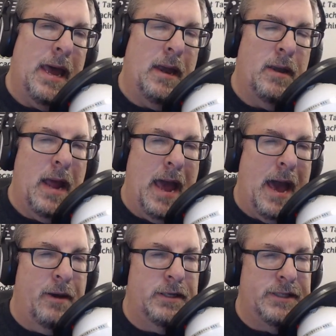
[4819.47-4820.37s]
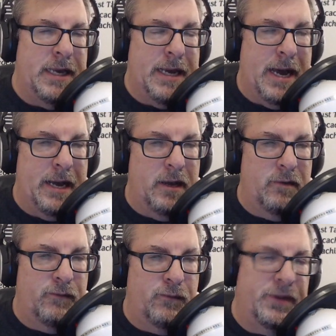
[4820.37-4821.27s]
and how does he kind
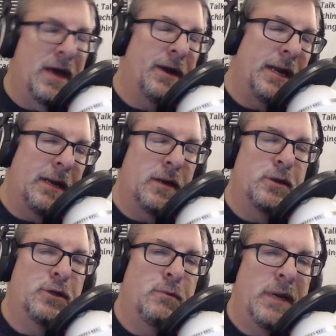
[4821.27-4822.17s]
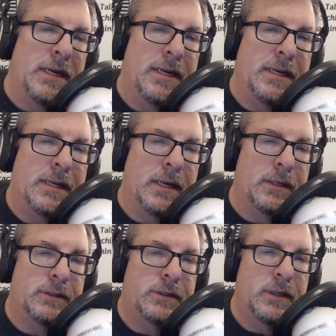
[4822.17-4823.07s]
of, without getting into too many
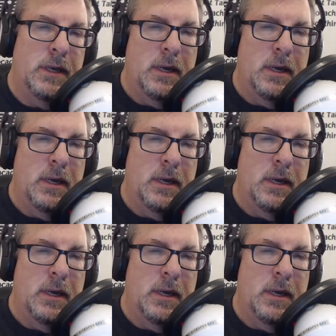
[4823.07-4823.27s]
details,